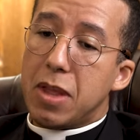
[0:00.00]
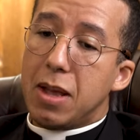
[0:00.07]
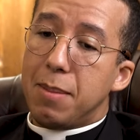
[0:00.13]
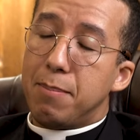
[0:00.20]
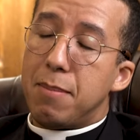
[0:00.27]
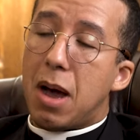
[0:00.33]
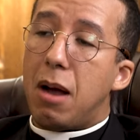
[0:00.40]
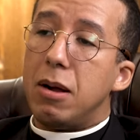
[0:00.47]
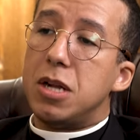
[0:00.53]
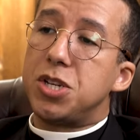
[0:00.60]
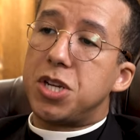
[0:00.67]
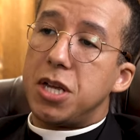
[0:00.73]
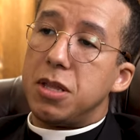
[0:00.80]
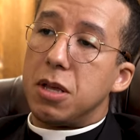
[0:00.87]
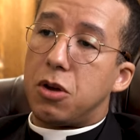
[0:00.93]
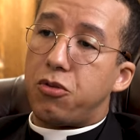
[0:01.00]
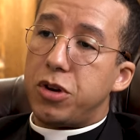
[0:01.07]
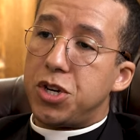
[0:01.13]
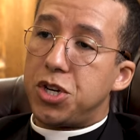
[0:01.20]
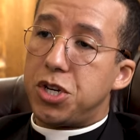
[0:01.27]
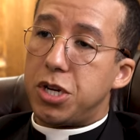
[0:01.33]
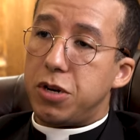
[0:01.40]
marriage in the
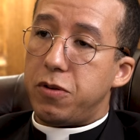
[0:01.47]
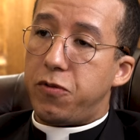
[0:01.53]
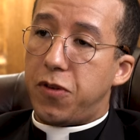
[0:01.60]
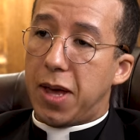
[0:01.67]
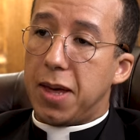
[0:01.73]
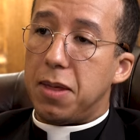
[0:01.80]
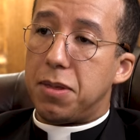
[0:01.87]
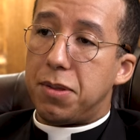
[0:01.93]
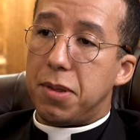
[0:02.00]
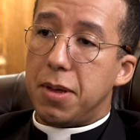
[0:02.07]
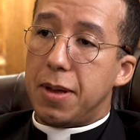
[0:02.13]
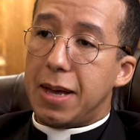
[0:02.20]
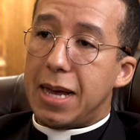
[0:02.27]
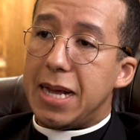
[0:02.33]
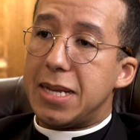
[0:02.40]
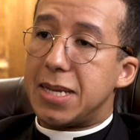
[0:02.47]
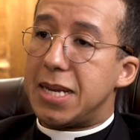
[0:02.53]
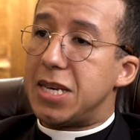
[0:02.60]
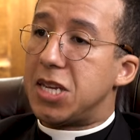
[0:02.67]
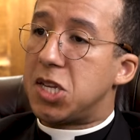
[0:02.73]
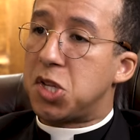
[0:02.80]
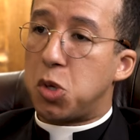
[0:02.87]
Christian faith is
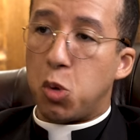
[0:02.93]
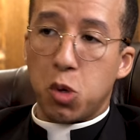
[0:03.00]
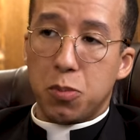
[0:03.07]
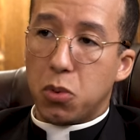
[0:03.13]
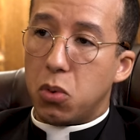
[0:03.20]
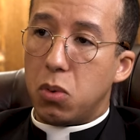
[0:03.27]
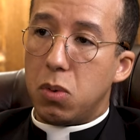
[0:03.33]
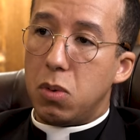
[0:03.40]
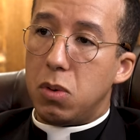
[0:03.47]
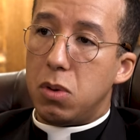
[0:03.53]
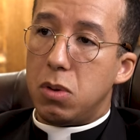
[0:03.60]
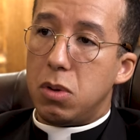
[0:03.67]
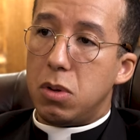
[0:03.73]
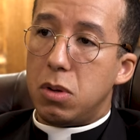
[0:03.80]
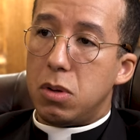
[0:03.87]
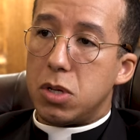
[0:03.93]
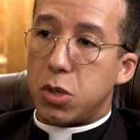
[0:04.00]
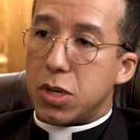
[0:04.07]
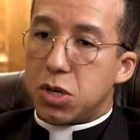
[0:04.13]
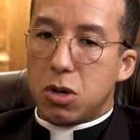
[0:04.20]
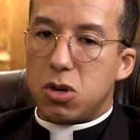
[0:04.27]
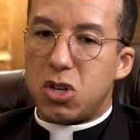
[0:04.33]
indissoluble. So
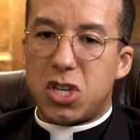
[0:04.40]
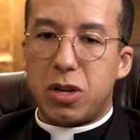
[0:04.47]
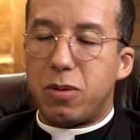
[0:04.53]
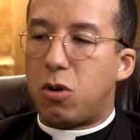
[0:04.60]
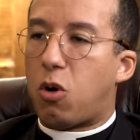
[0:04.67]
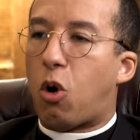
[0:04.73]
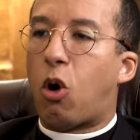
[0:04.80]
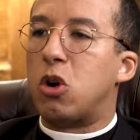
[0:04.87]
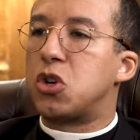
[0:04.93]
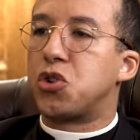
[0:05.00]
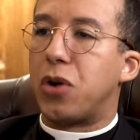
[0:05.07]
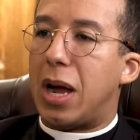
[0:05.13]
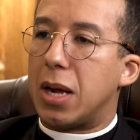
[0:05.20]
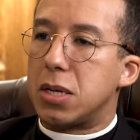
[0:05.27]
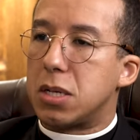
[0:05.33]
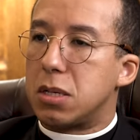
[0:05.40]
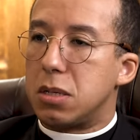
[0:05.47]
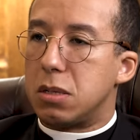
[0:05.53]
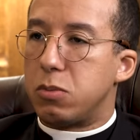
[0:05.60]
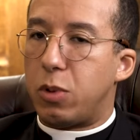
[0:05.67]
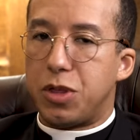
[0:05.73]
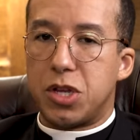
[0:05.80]
it's not just a contract,
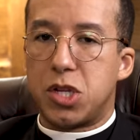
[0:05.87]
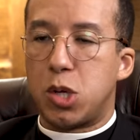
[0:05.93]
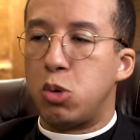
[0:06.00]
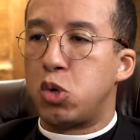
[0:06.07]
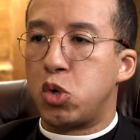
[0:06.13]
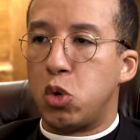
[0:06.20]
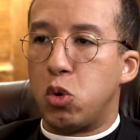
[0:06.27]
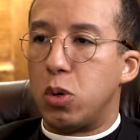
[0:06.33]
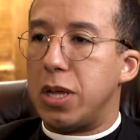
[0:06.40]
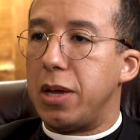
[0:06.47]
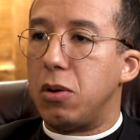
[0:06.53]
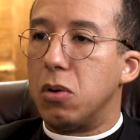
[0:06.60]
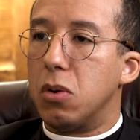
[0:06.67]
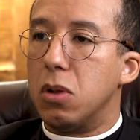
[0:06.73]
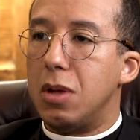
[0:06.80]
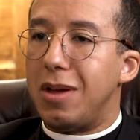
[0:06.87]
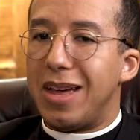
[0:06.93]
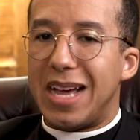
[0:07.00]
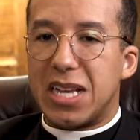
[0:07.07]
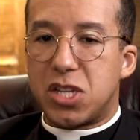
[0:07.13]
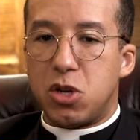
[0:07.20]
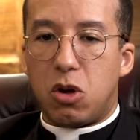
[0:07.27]
whether social or legal.
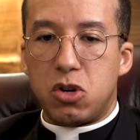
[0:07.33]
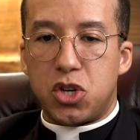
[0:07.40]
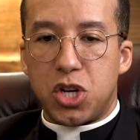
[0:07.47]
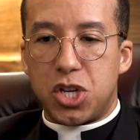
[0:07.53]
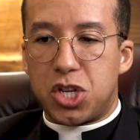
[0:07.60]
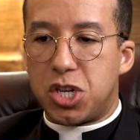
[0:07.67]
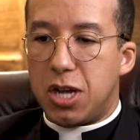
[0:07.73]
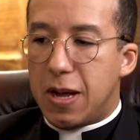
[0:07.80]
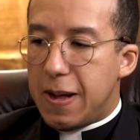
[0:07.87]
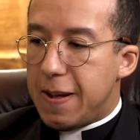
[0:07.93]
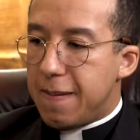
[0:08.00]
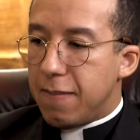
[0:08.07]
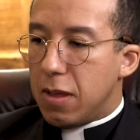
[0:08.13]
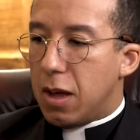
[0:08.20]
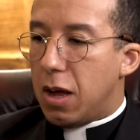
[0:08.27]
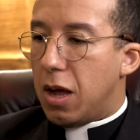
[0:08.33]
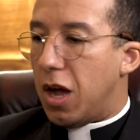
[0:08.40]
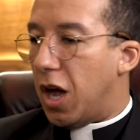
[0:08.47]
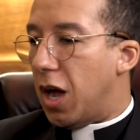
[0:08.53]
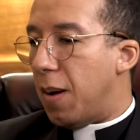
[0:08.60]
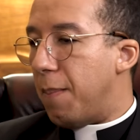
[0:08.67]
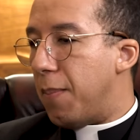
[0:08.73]
It's not just
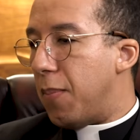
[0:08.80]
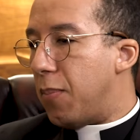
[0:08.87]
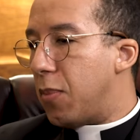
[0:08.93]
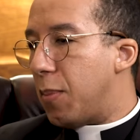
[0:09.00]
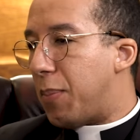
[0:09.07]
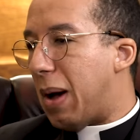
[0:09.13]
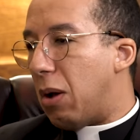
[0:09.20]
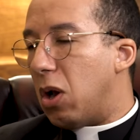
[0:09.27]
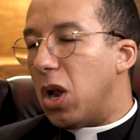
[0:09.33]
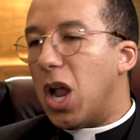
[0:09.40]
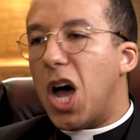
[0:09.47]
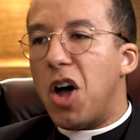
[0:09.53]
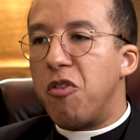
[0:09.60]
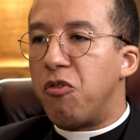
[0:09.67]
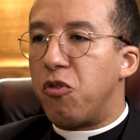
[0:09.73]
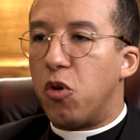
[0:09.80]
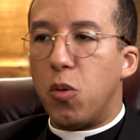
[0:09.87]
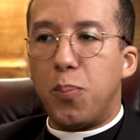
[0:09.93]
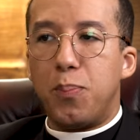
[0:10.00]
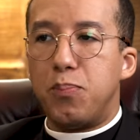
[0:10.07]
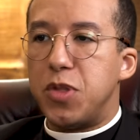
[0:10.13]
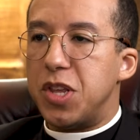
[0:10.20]
uh, about love or
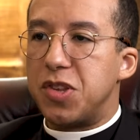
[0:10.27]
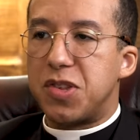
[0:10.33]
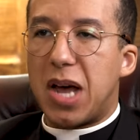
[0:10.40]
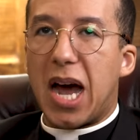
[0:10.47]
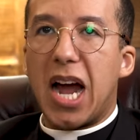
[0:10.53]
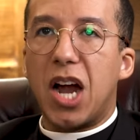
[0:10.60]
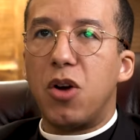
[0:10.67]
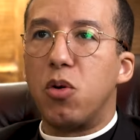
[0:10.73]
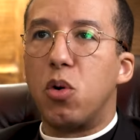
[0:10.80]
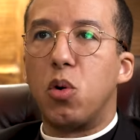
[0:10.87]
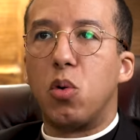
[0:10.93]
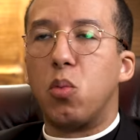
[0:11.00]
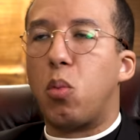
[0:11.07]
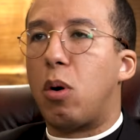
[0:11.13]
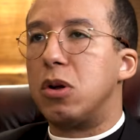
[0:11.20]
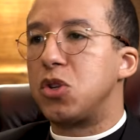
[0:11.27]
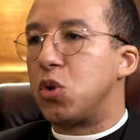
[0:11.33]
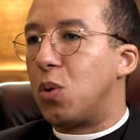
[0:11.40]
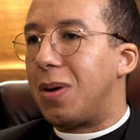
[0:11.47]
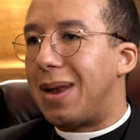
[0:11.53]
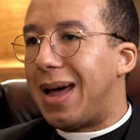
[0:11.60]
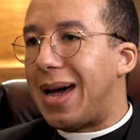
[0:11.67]
desire or wants or
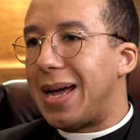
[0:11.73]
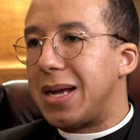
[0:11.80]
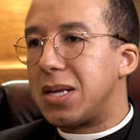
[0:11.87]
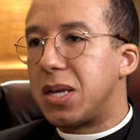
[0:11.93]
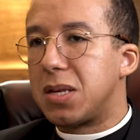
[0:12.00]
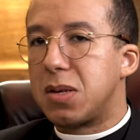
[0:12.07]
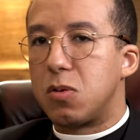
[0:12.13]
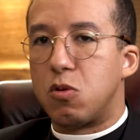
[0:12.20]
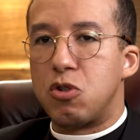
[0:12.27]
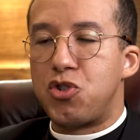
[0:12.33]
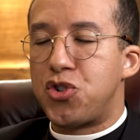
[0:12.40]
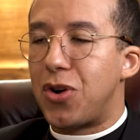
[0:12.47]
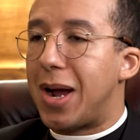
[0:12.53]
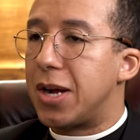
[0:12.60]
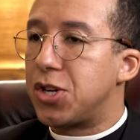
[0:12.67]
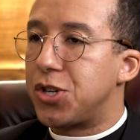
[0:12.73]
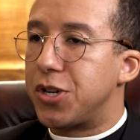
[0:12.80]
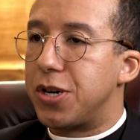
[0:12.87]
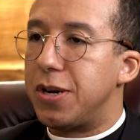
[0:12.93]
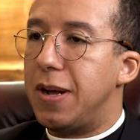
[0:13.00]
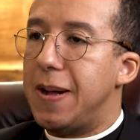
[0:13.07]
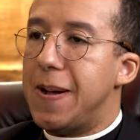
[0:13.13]
likes or
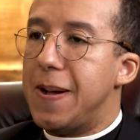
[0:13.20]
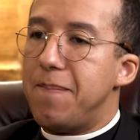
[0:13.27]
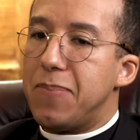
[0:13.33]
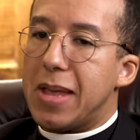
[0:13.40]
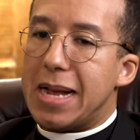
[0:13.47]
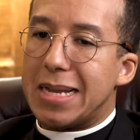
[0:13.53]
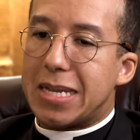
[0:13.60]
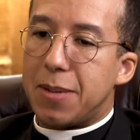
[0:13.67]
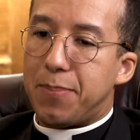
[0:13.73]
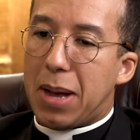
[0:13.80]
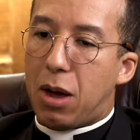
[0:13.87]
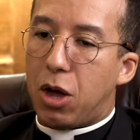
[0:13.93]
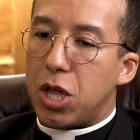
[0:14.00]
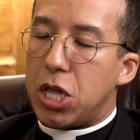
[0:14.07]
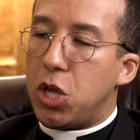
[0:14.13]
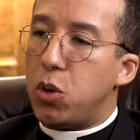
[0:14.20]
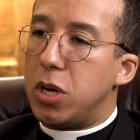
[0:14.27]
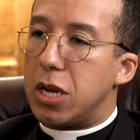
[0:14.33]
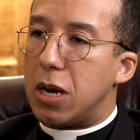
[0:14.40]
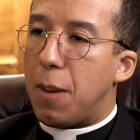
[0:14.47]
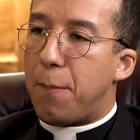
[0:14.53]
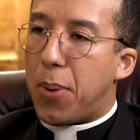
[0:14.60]
attraction. It's about a
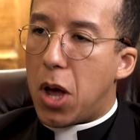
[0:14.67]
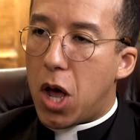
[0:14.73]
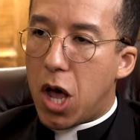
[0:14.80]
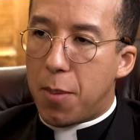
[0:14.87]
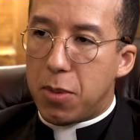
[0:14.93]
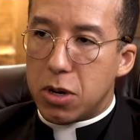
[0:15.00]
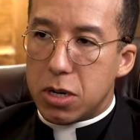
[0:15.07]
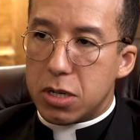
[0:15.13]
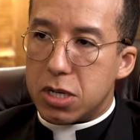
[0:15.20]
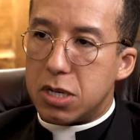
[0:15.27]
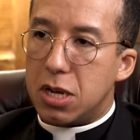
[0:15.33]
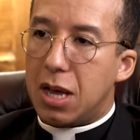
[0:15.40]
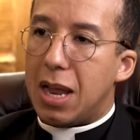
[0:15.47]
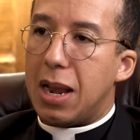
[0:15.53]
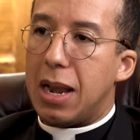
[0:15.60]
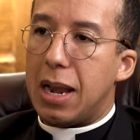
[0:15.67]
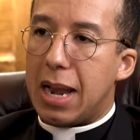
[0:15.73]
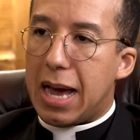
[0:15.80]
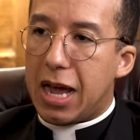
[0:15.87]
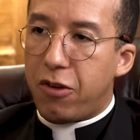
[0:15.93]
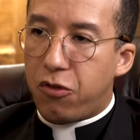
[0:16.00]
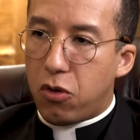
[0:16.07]
union, a permanent,
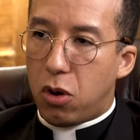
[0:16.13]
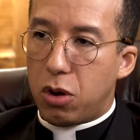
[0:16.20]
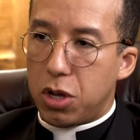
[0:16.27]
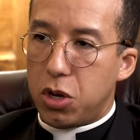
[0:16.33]
lifelong